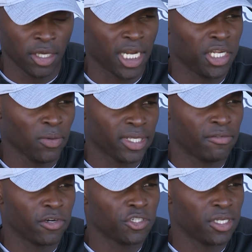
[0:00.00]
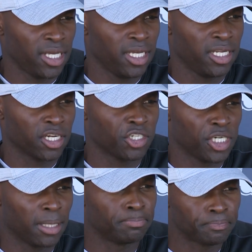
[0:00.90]
got to deal with adversity. And he did a good
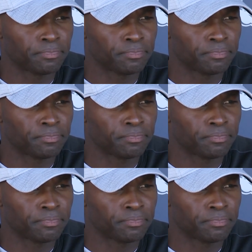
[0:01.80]
job.